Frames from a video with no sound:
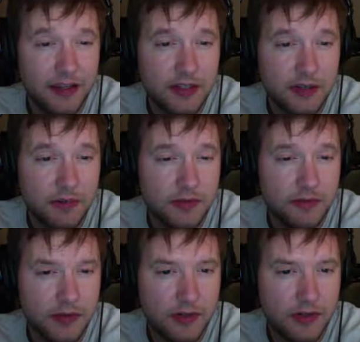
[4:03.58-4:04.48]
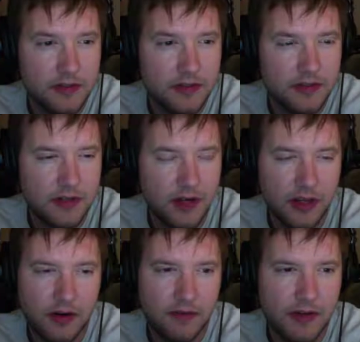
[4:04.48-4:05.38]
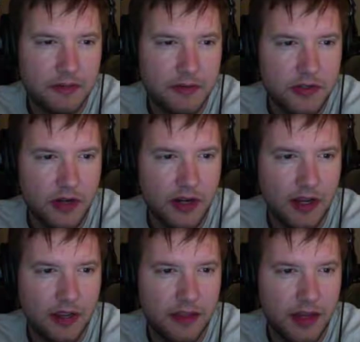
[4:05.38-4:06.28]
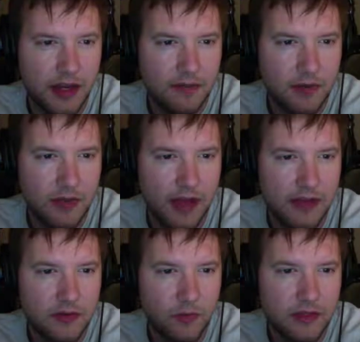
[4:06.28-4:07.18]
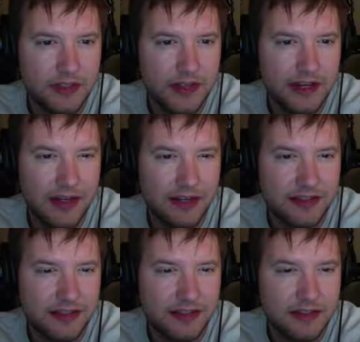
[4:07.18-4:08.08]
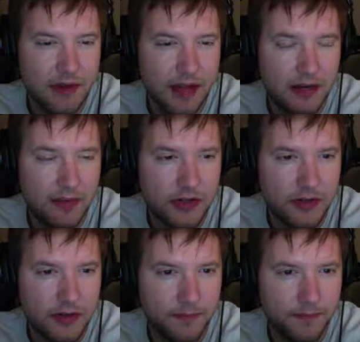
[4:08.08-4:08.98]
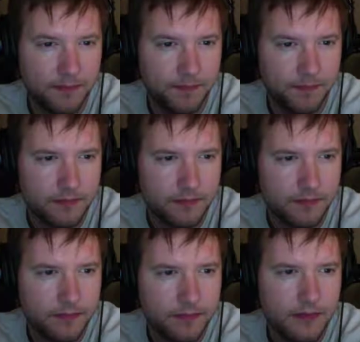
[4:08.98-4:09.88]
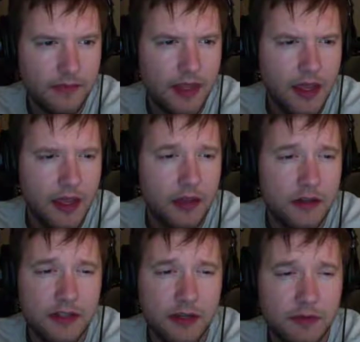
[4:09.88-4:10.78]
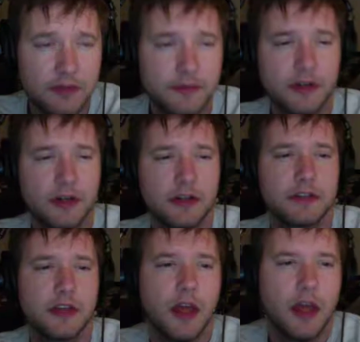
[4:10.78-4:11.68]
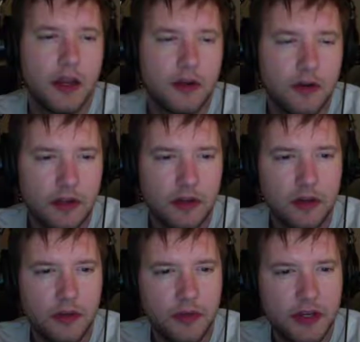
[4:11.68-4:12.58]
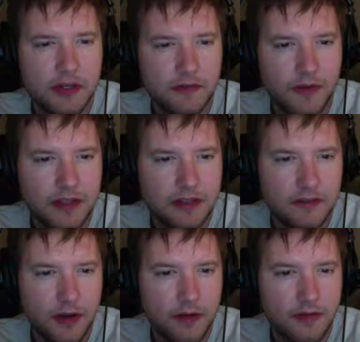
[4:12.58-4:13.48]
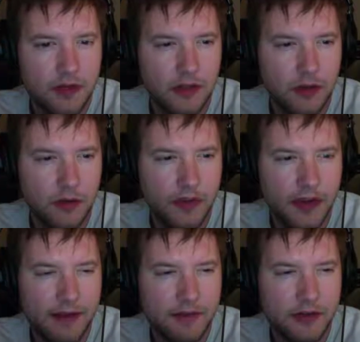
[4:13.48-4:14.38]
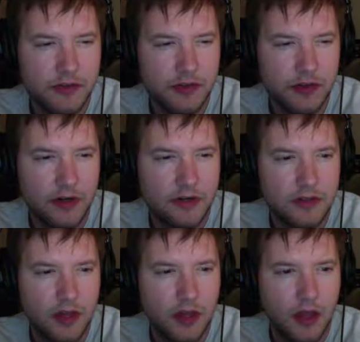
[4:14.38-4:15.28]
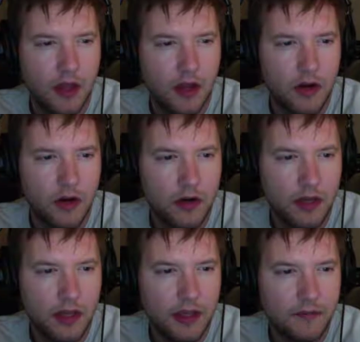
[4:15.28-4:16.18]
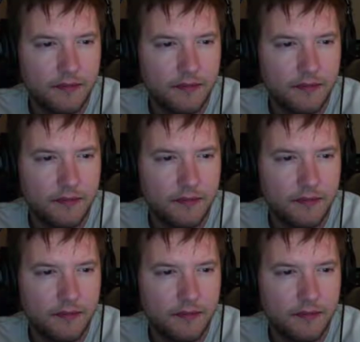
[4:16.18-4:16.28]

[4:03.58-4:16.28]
sequence of returns, starting your investment journey at the beginning of 2000 wasn't a death sentence by any measure. A good sequence of returns during the accumulation phase involves lower than average returns early,